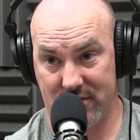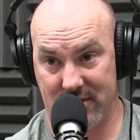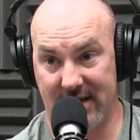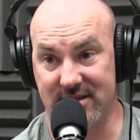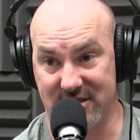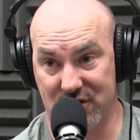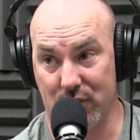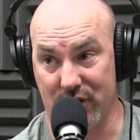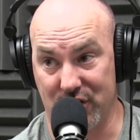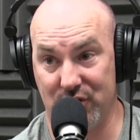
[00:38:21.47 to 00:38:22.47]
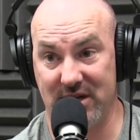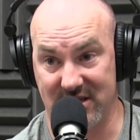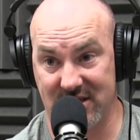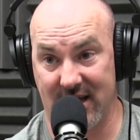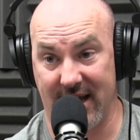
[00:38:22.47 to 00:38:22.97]
As a steward, you need
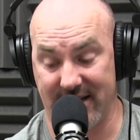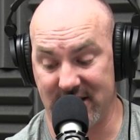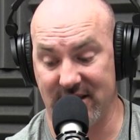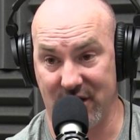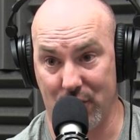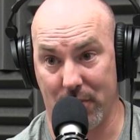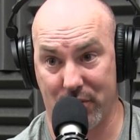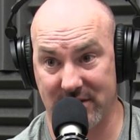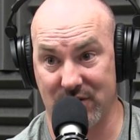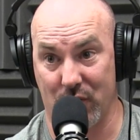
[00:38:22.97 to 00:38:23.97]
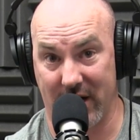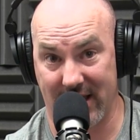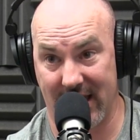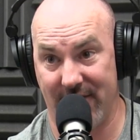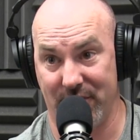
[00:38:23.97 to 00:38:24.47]
to sign saying that you were present when I
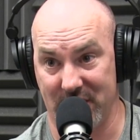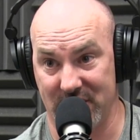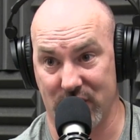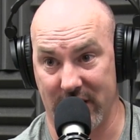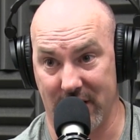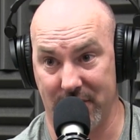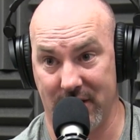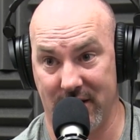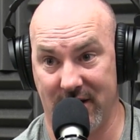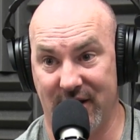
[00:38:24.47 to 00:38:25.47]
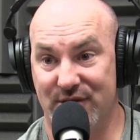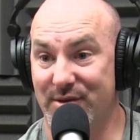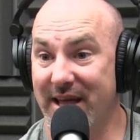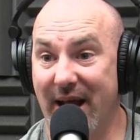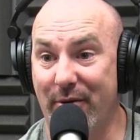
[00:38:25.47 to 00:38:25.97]
gave him this write up. So
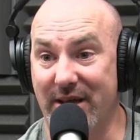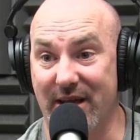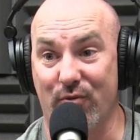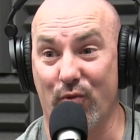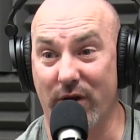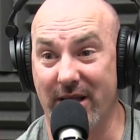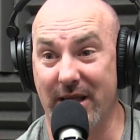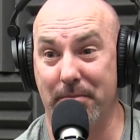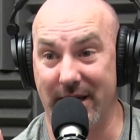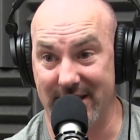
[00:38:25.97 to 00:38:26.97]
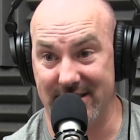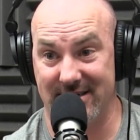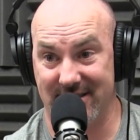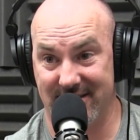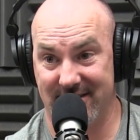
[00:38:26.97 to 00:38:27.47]
then I would get really
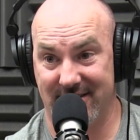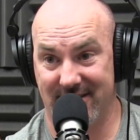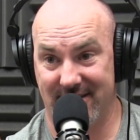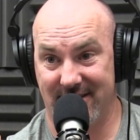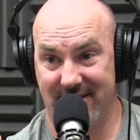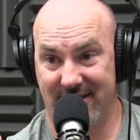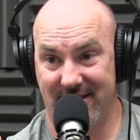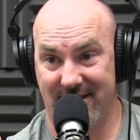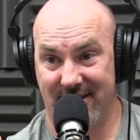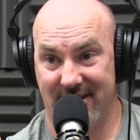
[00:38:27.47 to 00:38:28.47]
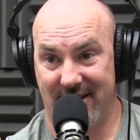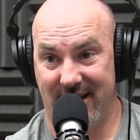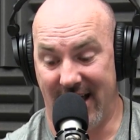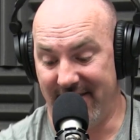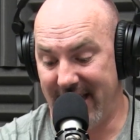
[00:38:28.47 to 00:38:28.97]
pissed. Ugh.
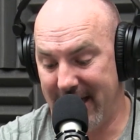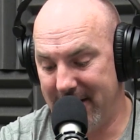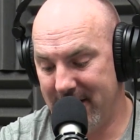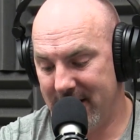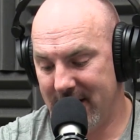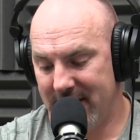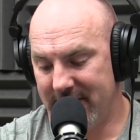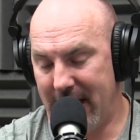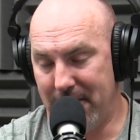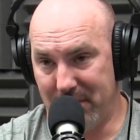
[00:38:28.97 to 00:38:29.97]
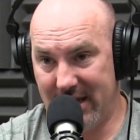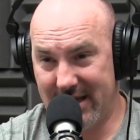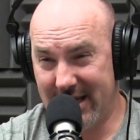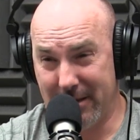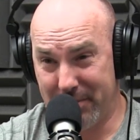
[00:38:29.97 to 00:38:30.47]
And that that me
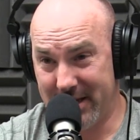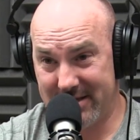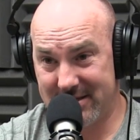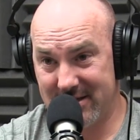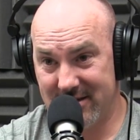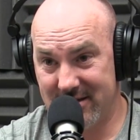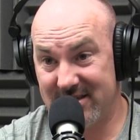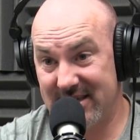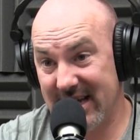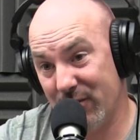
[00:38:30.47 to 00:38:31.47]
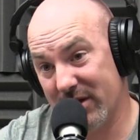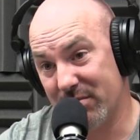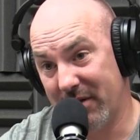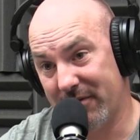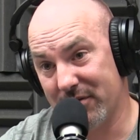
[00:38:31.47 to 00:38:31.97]
getting pissed stayed with
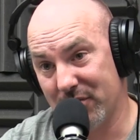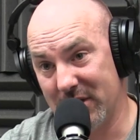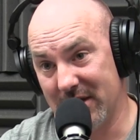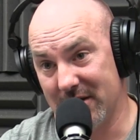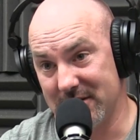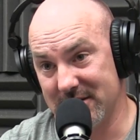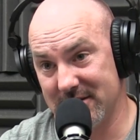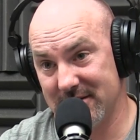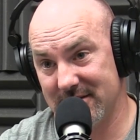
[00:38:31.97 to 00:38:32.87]
me for 3 years.